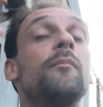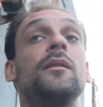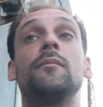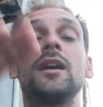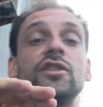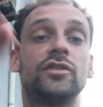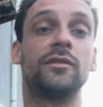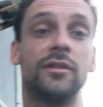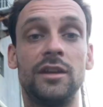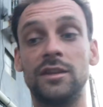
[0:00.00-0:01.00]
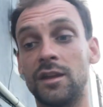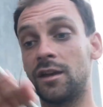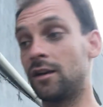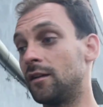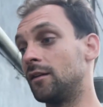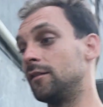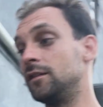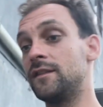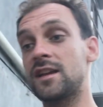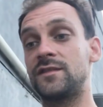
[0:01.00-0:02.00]
imagine in
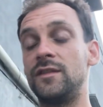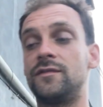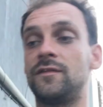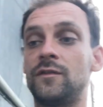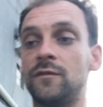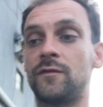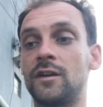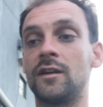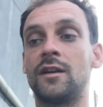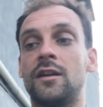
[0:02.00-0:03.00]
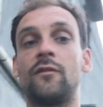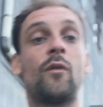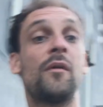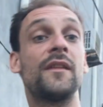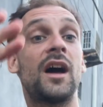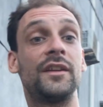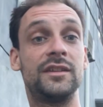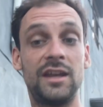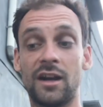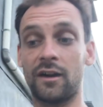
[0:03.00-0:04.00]
next
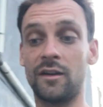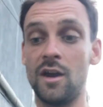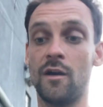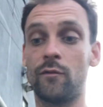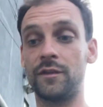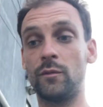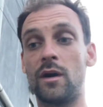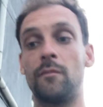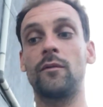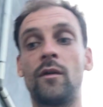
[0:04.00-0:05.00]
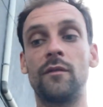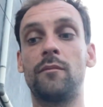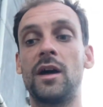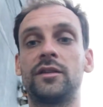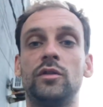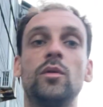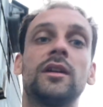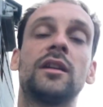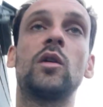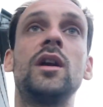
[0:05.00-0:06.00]
100 years, for the one button you
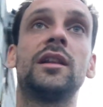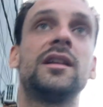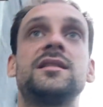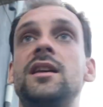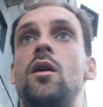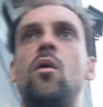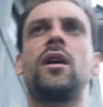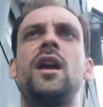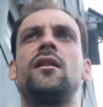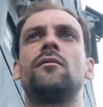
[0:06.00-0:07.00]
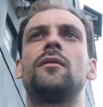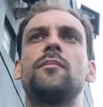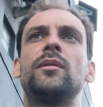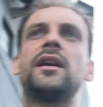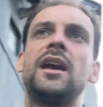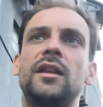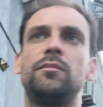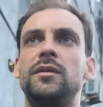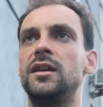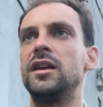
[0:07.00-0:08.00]
can create, let's say, okay, replicate
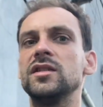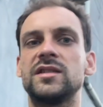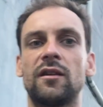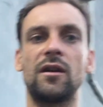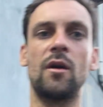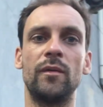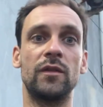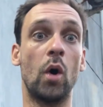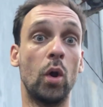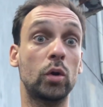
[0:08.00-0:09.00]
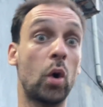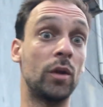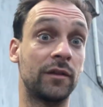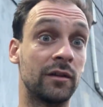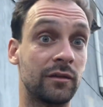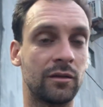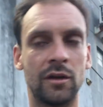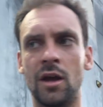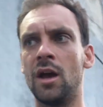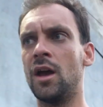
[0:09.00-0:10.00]
me Instagram with all content,
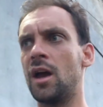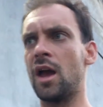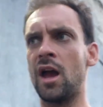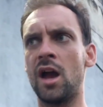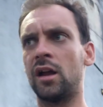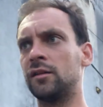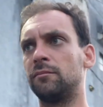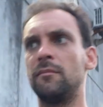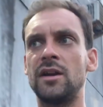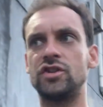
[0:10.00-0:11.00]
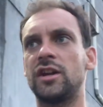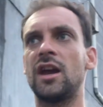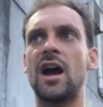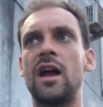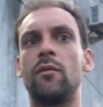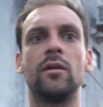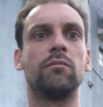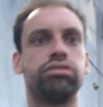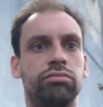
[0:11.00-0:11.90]
and Magic AI will